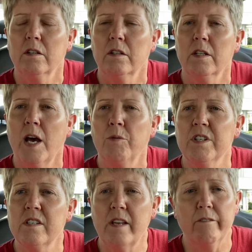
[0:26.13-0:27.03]
That one
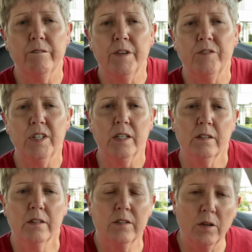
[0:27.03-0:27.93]
is
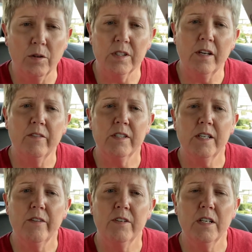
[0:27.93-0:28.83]
$7.50. So a
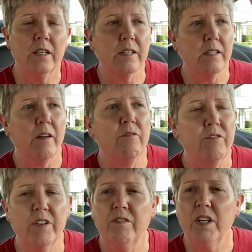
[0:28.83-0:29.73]
$7.70 and a
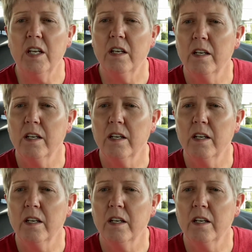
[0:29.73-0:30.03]
$7.50.